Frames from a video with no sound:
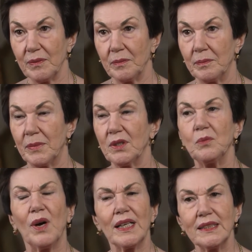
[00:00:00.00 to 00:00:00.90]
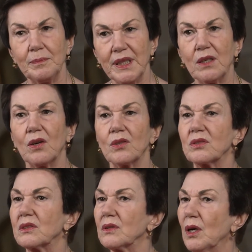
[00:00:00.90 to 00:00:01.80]
But was
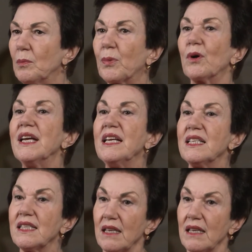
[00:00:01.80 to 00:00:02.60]
because in